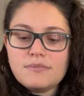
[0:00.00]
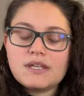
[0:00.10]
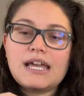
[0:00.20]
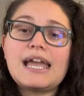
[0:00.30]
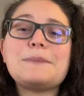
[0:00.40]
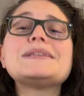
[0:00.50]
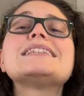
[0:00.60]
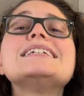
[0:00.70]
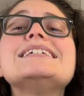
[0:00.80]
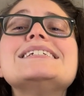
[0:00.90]
Okay,
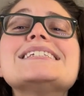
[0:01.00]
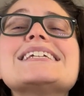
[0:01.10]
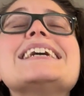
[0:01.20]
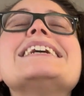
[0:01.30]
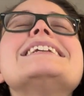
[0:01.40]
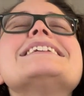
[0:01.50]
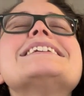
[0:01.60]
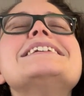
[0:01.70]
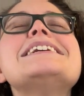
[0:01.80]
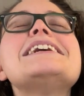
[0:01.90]
please get
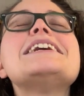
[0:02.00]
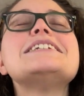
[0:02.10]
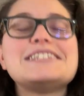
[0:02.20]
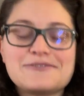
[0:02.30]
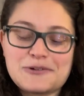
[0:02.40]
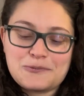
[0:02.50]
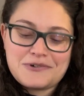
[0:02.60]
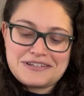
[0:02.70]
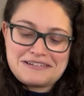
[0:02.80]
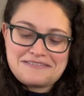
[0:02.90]
a different
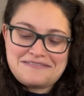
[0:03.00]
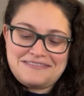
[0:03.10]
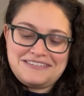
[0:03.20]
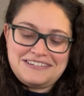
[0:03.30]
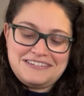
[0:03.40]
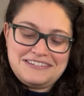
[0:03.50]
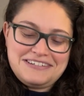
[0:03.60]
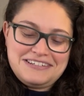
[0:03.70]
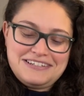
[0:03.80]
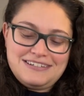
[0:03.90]
one.
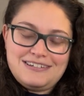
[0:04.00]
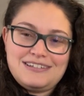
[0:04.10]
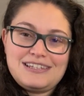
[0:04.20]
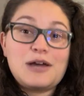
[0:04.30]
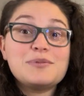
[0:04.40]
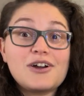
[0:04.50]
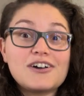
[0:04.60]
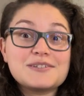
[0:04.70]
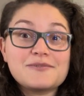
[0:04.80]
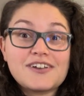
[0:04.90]
That would be
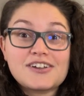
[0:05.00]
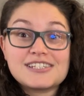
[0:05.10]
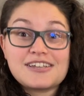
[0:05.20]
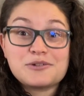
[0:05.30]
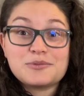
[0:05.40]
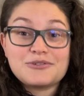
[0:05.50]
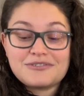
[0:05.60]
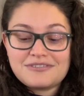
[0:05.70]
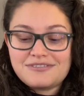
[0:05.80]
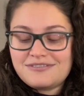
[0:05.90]
awesome if I got Sailor
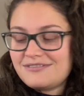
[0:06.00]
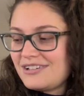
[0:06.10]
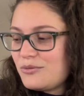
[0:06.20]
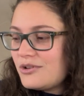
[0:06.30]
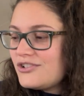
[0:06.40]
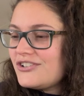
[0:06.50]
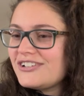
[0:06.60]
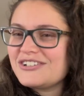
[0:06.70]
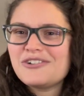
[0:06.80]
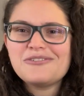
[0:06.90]
Moon. I wonder,
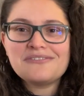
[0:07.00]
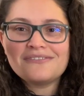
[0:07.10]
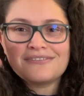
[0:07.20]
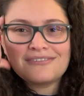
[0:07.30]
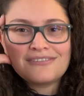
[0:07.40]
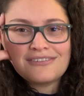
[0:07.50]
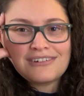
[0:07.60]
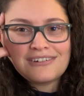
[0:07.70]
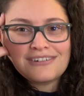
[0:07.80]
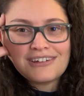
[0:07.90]
you know,
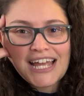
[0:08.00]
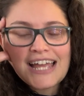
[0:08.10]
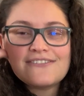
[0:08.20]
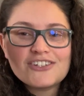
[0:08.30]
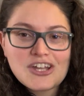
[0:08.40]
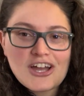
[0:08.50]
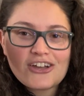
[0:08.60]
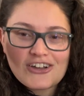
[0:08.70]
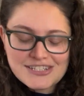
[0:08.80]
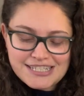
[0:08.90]
I have not
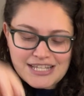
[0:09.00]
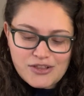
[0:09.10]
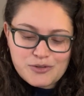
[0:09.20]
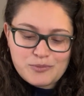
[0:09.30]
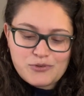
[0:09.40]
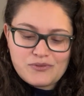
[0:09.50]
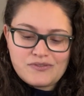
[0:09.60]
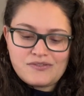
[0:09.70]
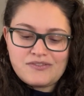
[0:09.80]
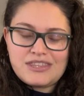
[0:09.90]
gotten Sailor
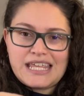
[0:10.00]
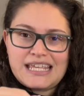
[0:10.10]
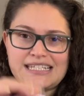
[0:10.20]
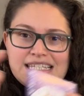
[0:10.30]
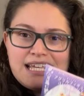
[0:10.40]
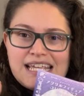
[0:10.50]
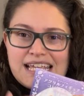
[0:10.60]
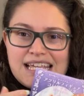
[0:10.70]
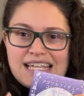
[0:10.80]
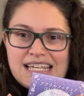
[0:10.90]
Moon things
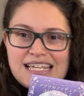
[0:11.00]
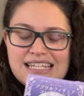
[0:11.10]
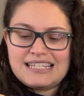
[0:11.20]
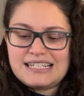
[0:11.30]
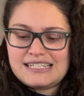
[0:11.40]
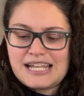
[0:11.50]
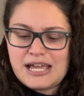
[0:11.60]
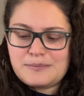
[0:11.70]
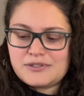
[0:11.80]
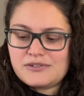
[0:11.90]
in these
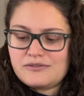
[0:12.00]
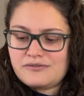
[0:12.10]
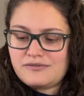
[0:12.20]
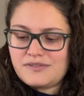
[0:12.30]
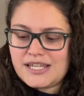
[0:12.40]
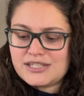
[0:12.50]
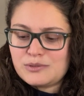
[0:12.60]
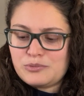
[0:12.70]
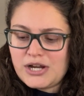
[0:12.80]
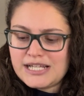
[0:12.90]
types of like
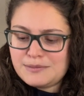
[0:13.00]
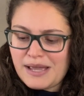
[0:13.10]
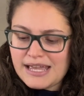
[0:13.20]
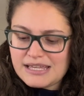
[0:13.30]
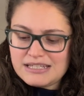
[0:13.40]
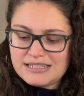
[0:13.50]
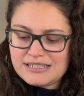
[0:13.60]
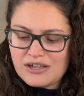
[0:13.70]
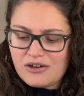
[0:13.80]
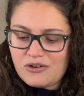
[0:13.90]
surprise packets.
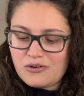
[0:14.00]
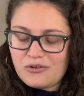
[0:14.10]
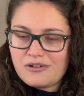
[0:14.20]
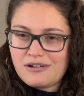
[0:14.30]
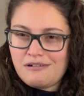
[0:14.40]
So